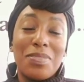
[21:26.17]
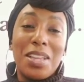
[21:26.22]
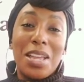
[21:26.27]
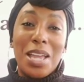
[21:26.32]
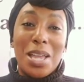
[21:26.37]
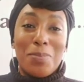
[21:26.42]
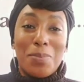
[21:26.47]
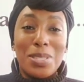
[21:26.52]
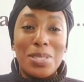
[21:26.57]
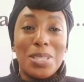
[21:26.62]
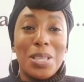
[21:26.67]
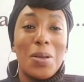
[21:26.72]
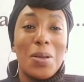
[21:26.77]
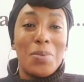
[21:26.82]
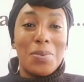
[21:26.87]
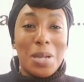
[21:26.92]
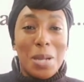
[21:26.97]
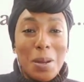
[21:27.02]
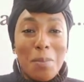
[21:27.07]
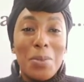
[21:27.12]
episode
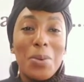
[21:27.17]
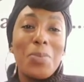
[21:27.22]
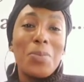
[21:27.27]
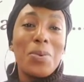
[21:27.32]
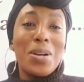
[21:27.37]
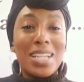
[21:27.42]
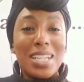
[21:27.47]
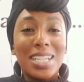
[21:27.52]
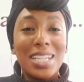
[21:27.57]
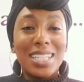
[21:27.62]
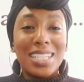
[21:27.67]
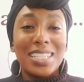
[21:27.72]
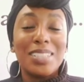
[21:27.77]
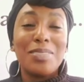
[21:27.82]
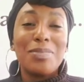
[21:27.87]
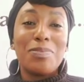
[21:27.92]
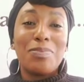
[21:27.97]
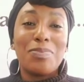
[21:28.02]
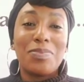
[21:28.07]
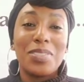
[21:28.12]
number
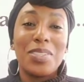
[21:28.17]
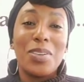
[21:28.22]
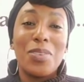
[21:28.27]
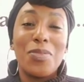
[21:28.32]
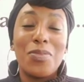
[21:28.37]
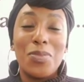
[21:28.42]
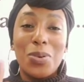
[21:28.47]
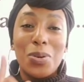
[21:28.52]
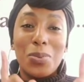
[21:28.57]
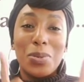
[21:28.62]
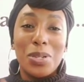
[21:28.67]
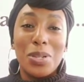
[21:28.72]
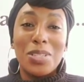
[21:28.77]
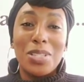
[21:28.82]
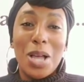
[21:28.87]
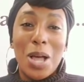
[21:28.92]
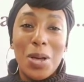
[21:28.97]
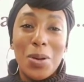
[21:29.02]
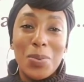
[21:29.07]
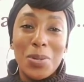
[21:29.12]
1 for Real
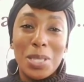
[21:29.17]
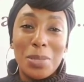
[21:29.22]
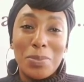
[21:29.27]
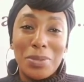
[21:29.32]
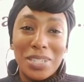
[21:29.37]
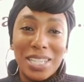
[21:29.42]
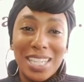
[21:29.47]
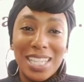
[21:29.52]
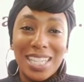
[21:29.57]
Talk with Bree.